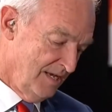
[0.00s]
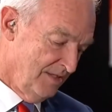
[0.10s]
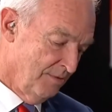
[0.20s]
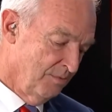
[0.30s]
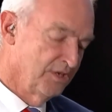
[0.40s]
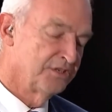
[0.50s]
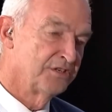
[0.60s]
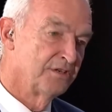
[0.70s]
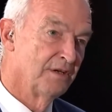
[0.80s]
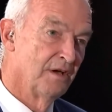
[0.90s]
the
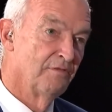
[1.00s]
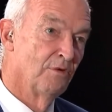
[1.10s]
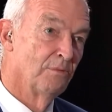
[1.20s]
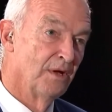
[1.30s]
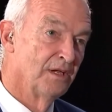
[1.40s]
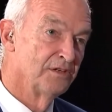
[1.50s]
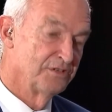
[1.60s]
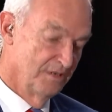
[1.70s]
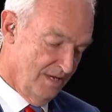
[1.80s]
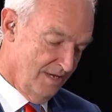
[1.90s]
worst of all worlds,
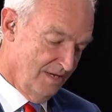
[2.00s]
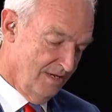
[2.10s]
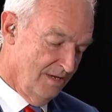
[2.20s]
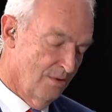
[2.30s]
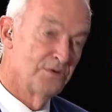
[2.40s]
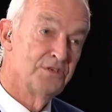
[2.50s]
or is it